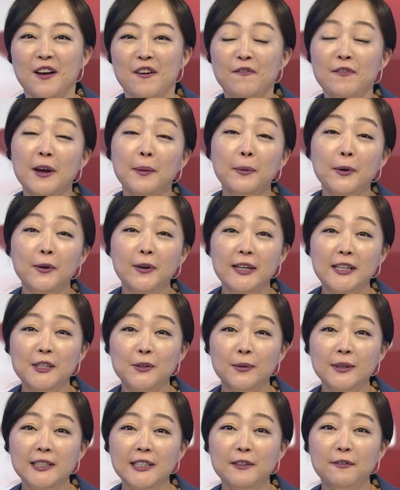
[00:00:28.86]
February
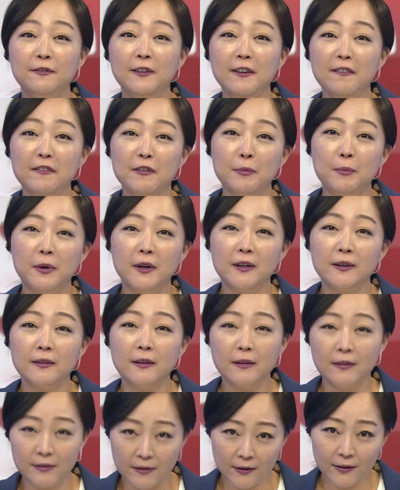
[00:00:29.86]
25th marked
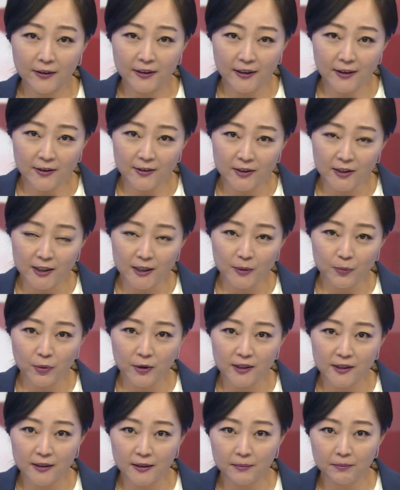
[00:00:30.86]
the third year since
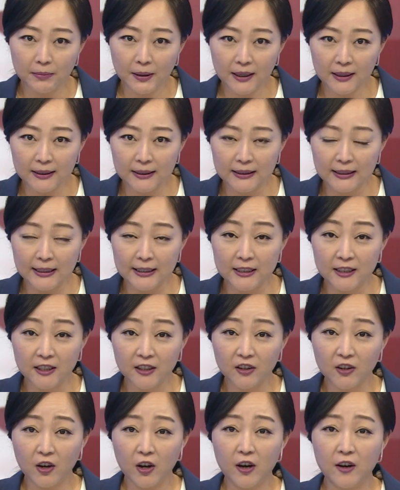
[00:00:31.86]
President Park Geun-hye
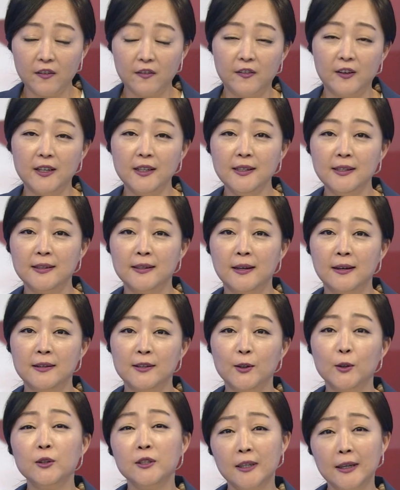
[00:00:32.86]
took office.
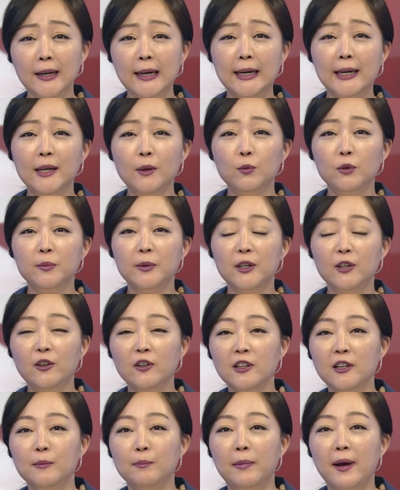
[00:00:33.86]
So today, we'll be
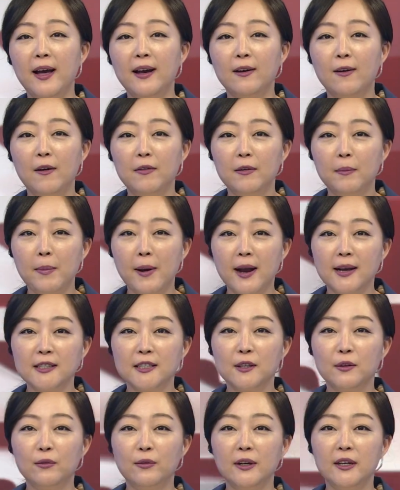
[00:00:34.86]
looking back on the
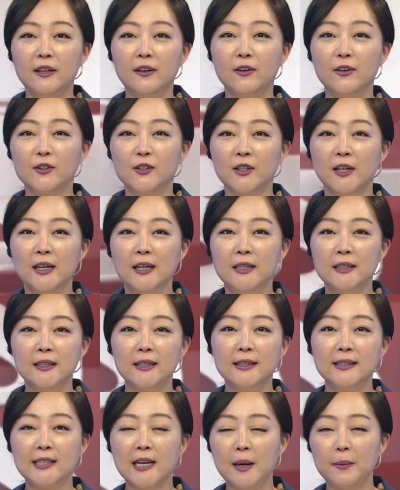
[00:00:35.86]
past 3 years to
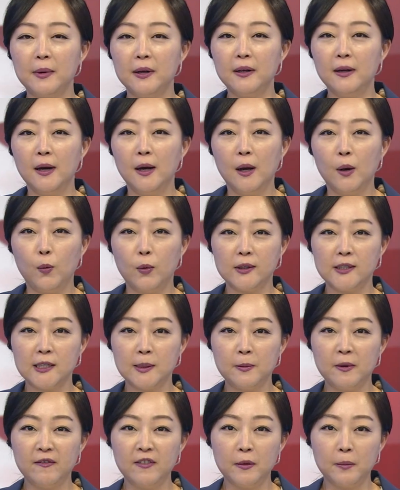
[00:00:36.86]
examine what
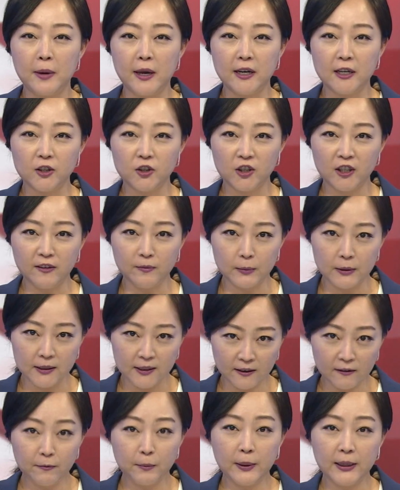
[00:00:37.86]
some of the main
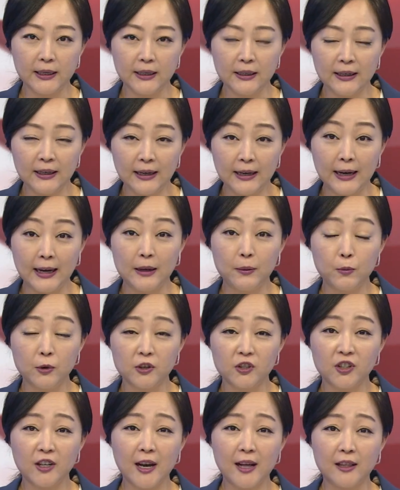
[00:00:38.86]
achievements have been and what
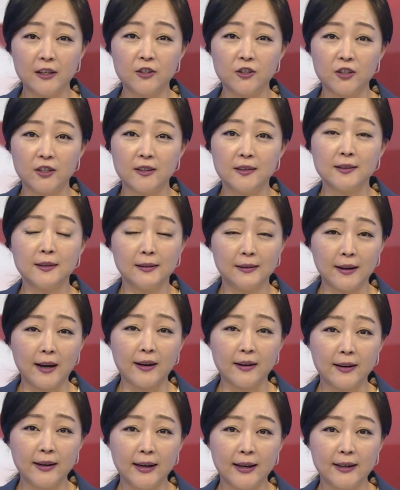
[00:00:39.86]
challenges
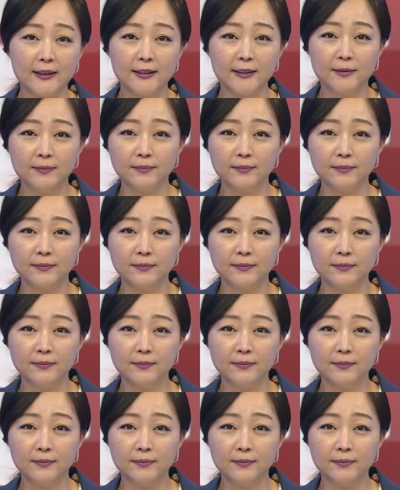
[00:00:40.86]
lie ahead.